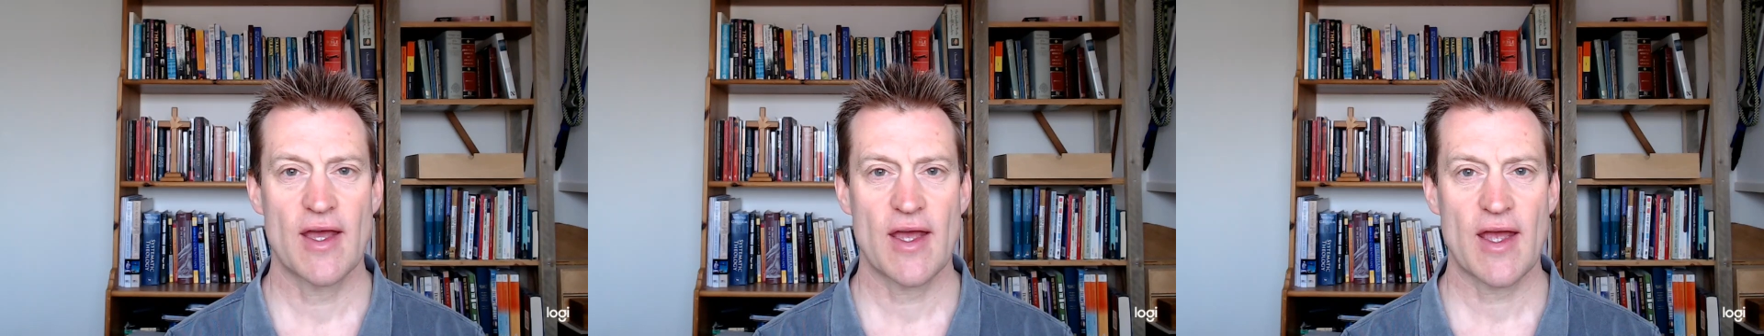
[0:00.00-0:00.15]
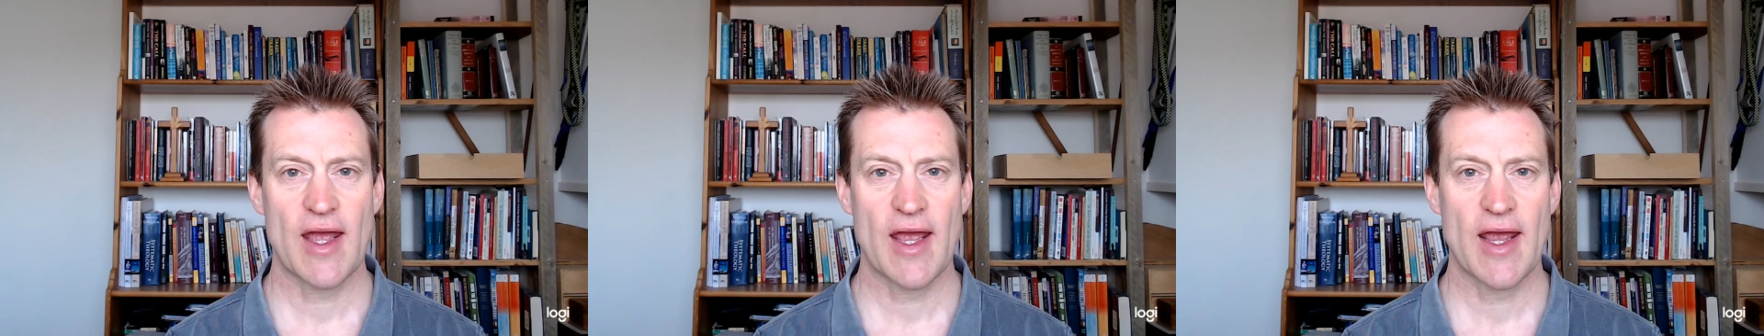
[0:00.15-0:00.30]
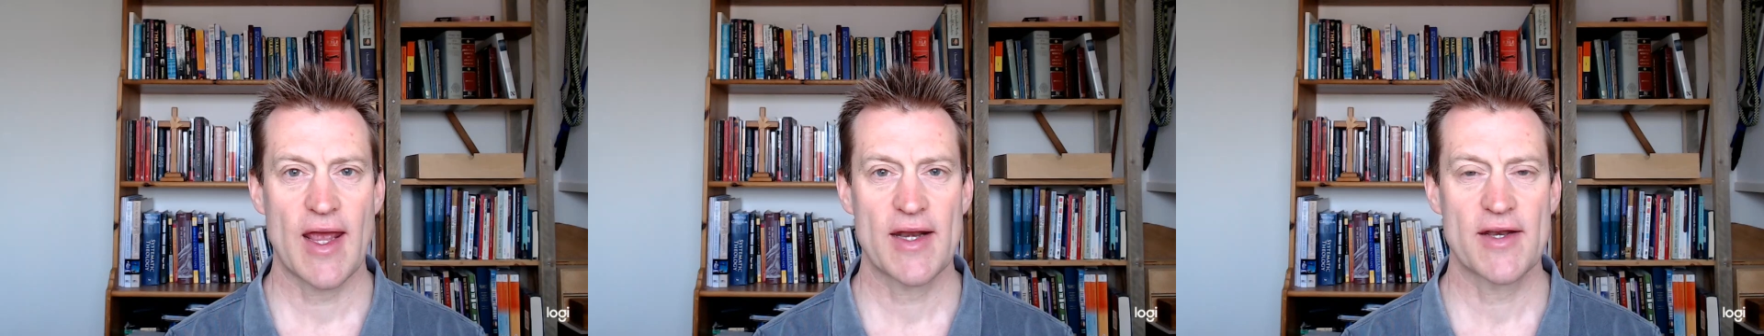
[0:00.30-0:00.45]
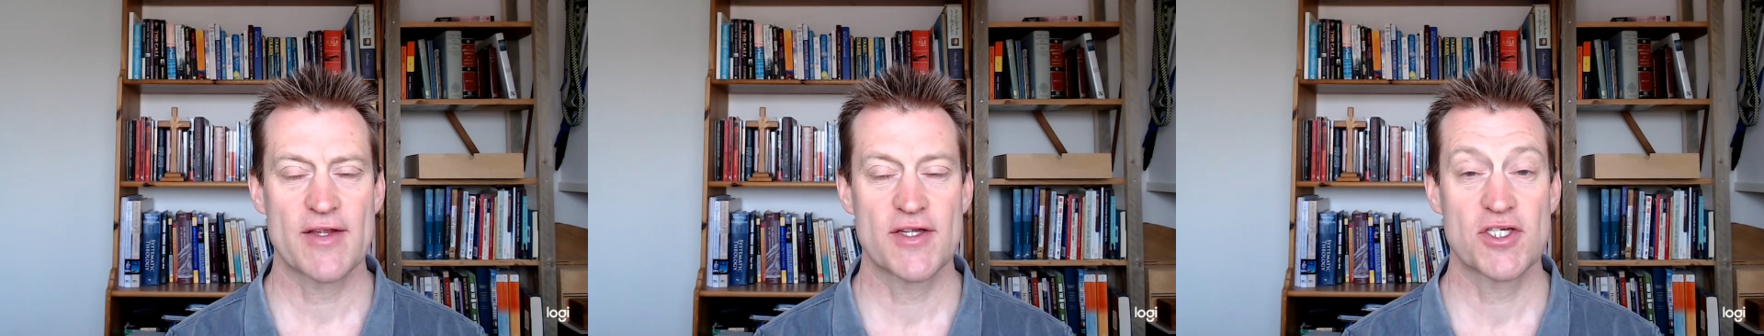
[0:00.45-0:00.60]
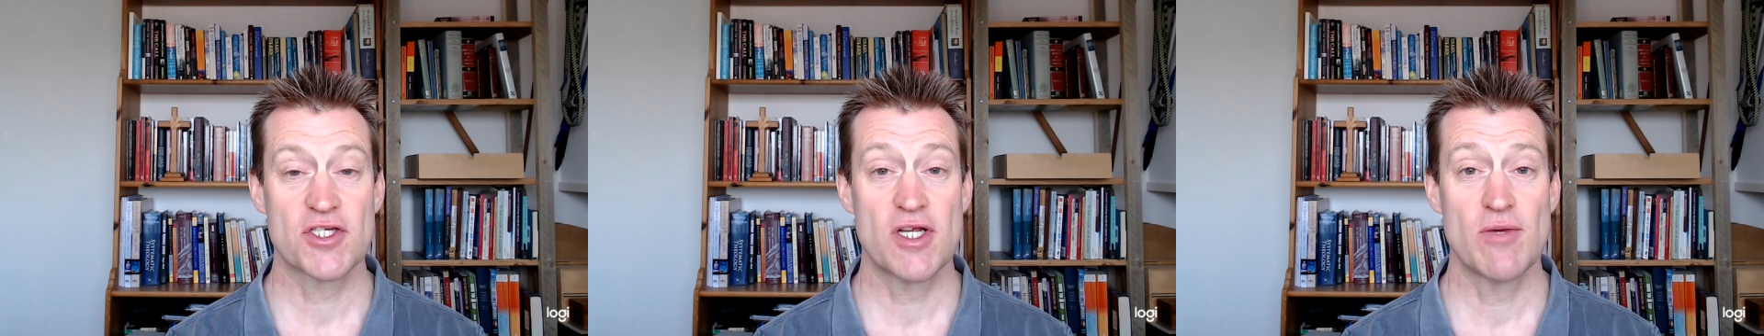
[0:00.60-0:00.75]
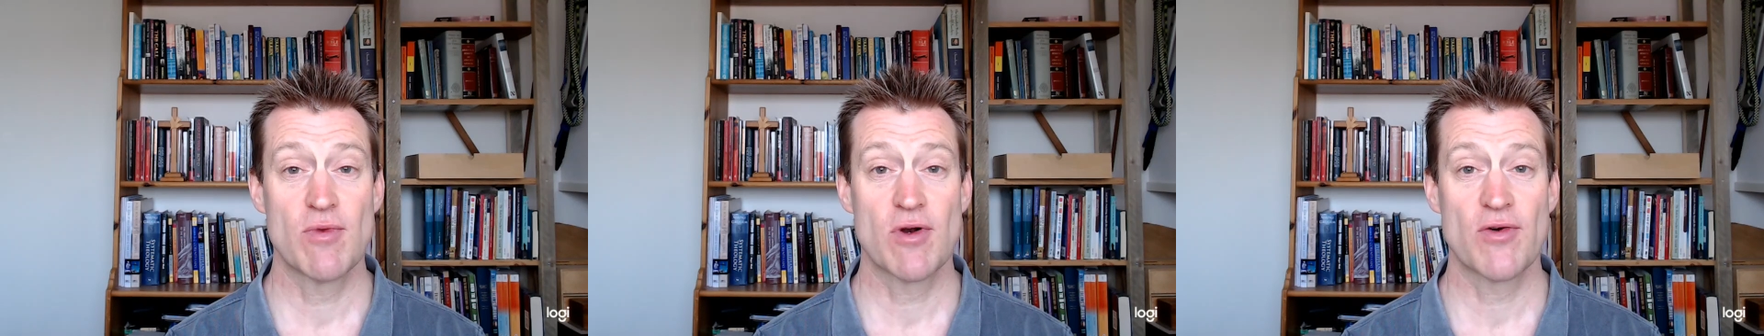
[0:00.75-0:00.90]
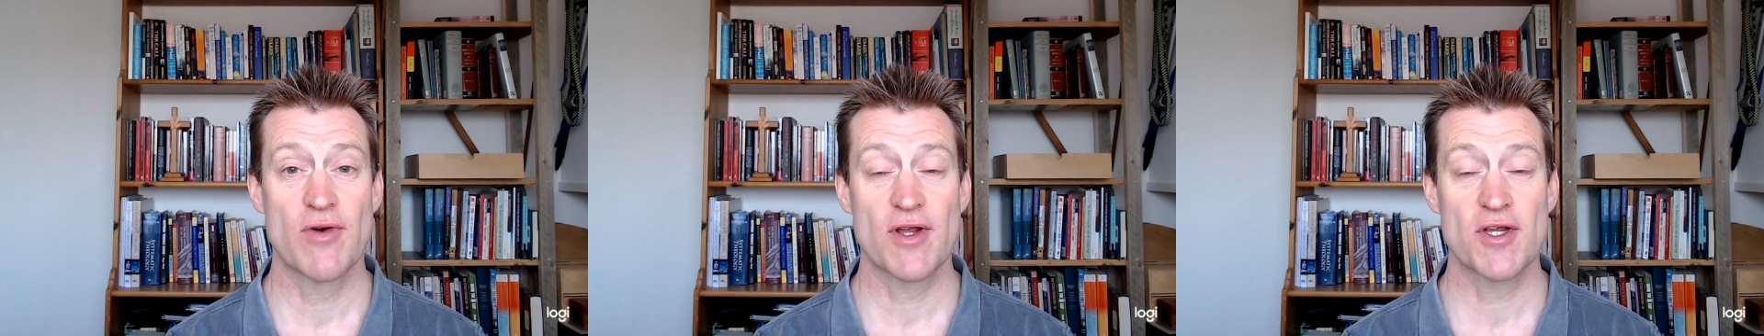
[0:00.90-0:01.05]
had a
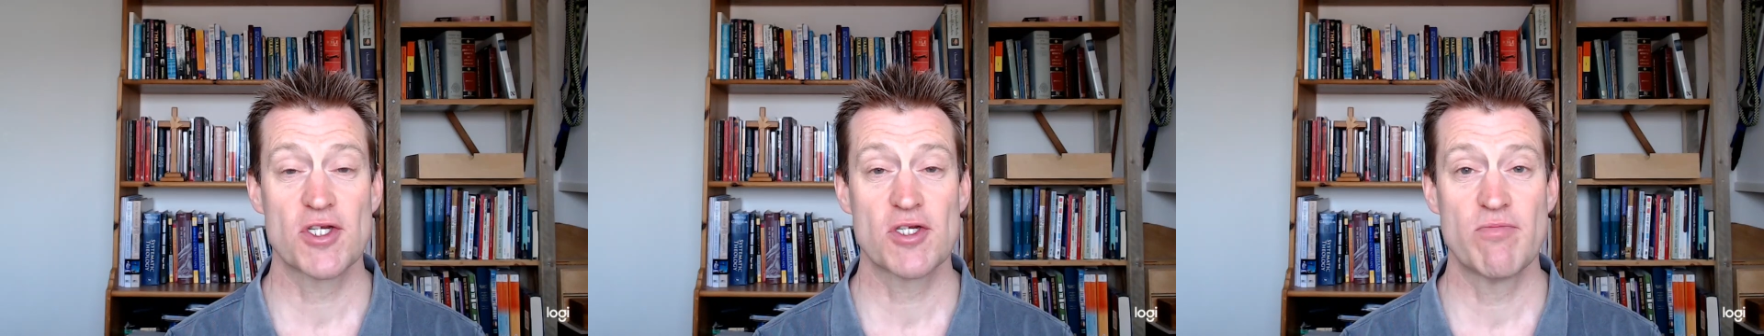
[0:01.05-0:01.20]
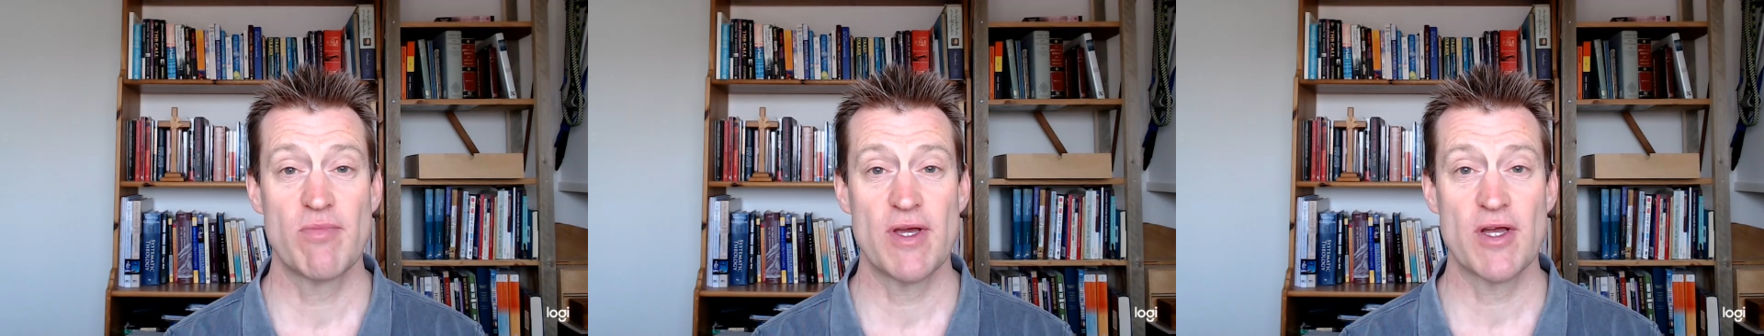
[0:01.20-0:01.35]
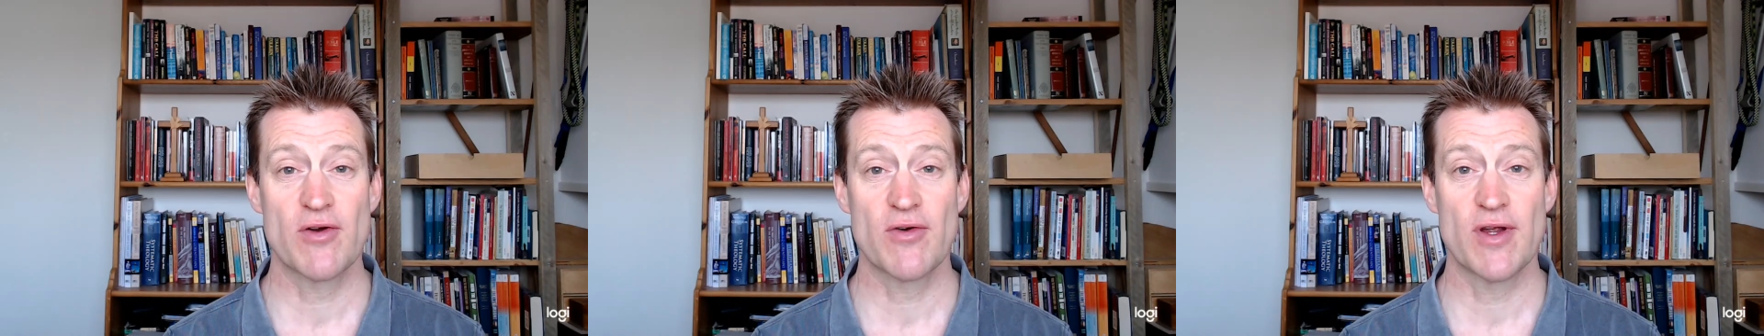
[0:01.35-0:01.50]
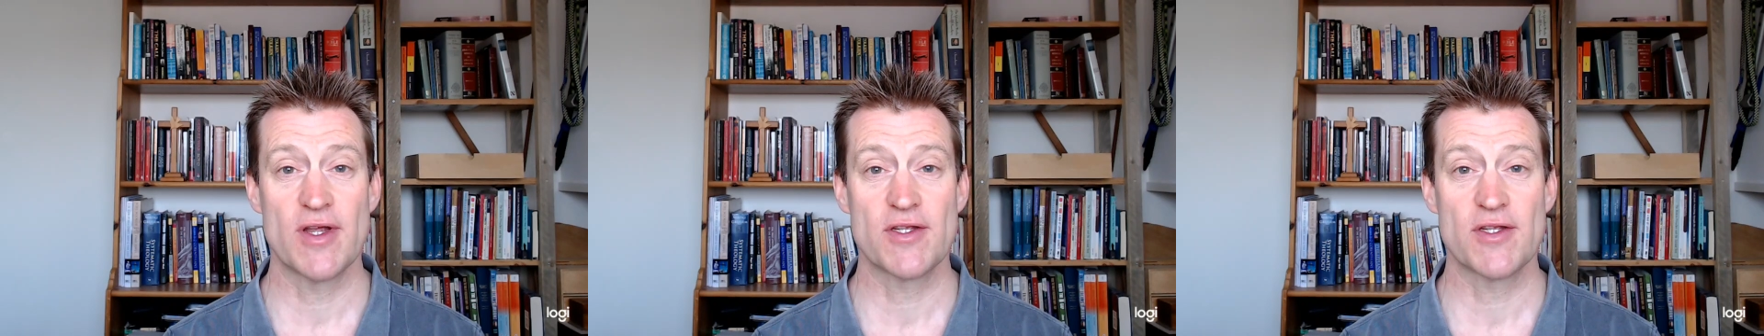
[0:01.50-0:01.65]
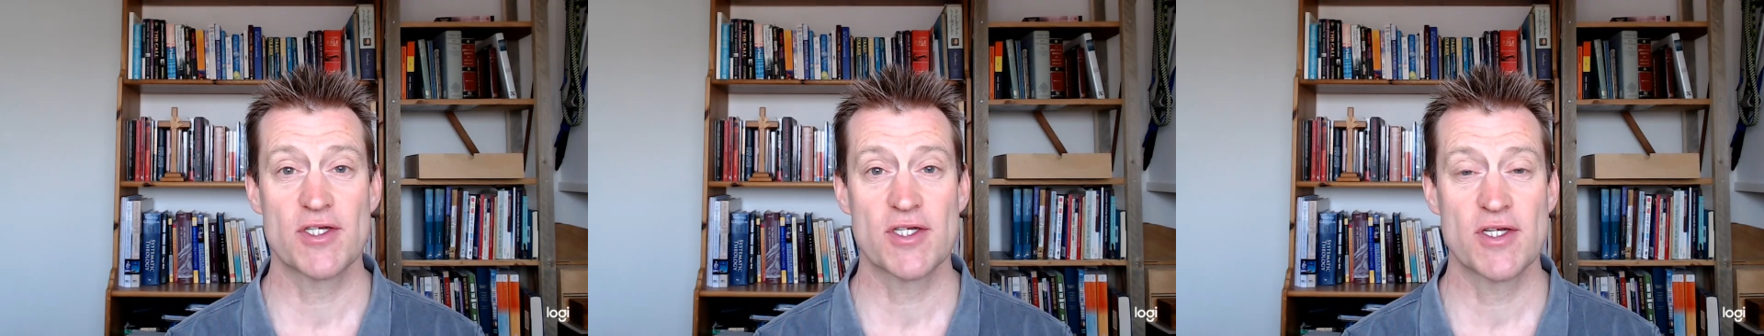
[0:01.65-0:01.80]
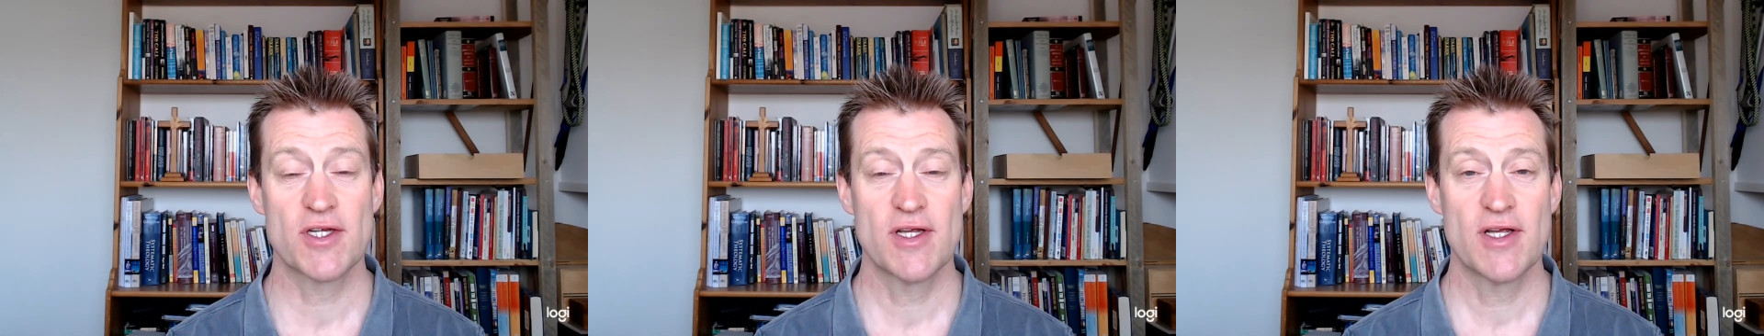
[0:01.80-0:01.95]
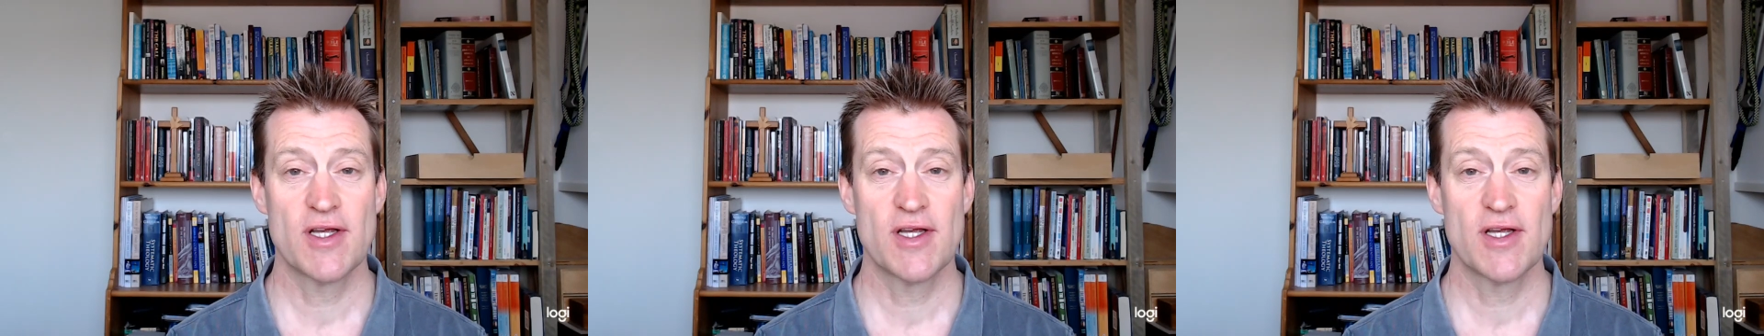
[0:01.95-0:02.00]
similar experience